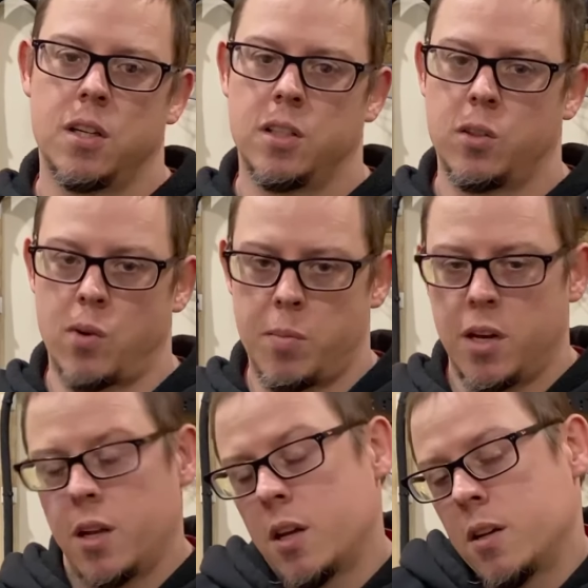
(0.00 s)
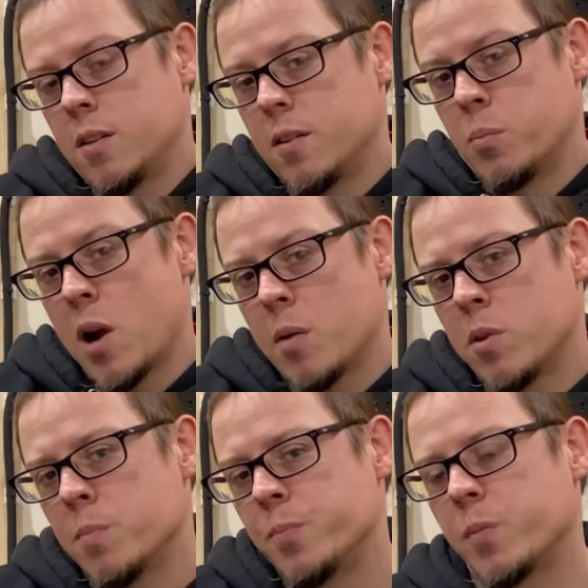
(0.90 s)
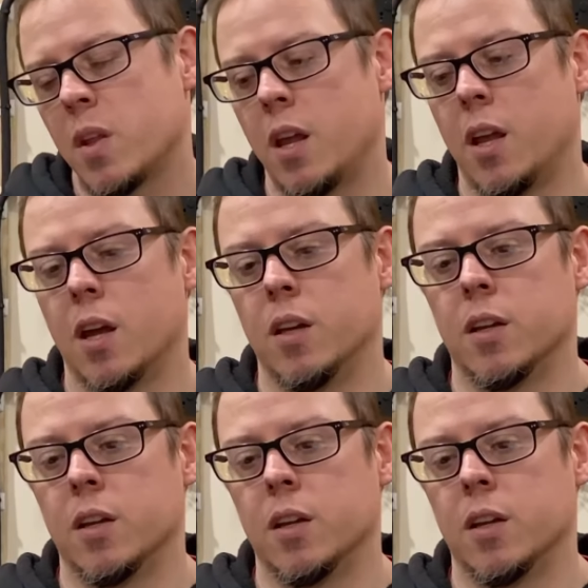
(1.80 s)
to remedy the problem. And